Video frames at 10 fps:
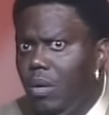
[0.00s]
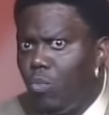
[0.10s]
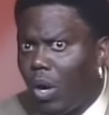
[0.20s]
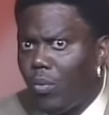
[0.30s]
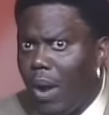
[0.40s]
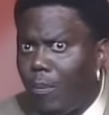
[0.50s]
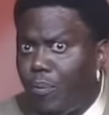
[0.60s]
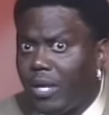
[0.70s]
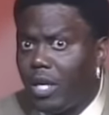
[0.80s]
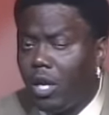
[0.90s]
Walking around
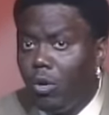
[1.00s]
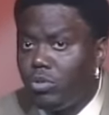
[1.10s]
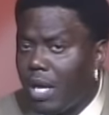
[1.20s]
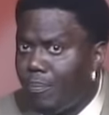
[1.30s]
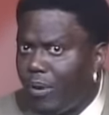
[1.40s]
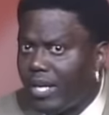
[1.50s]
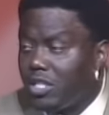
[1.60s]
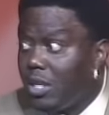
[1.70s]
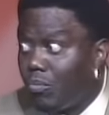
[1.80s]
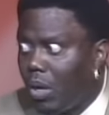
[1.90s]
pregnant clothes ain't
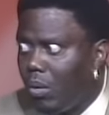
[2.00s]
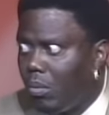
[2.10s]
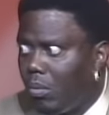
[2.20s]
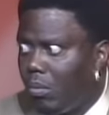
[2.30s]
pregnant. Something wrong.